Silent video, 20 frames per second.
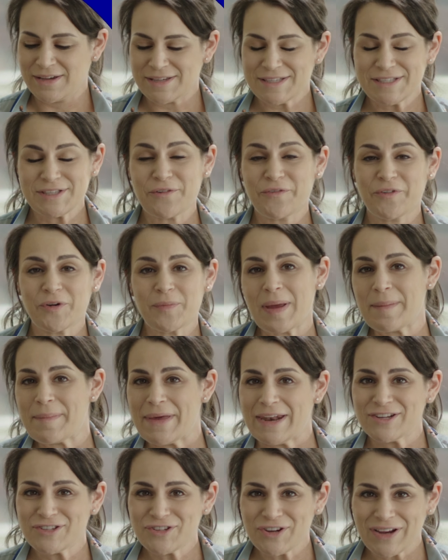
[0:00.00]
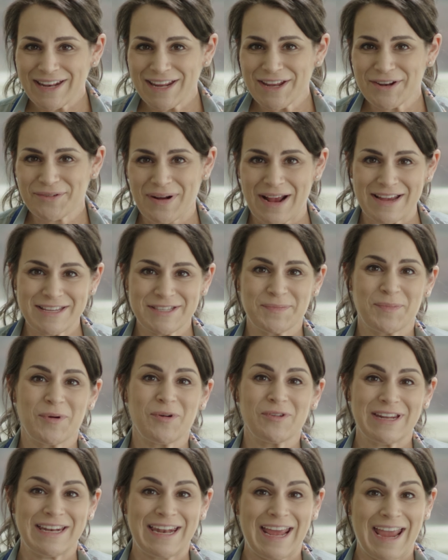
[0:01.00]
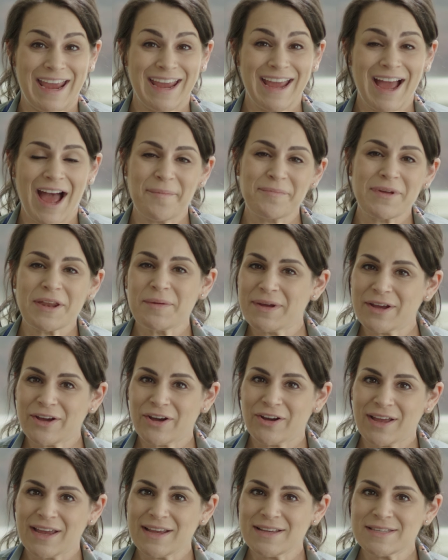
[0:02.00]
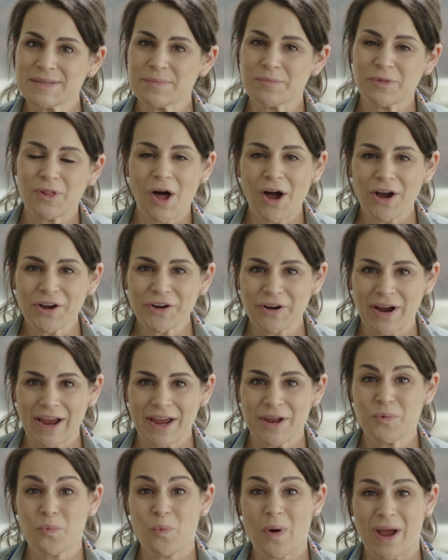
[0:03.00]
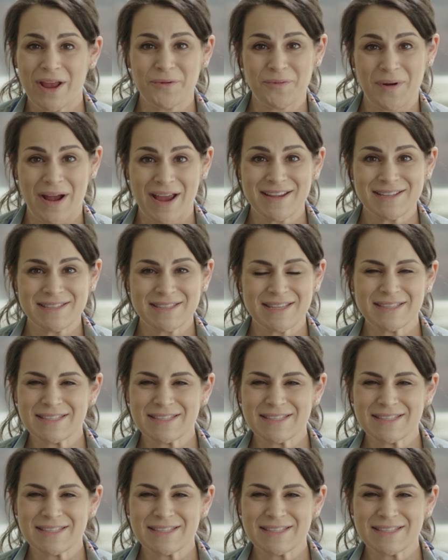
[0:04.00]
So for my Mediterranean rice bowl today, I'm gonna be cooking some long grain white rice.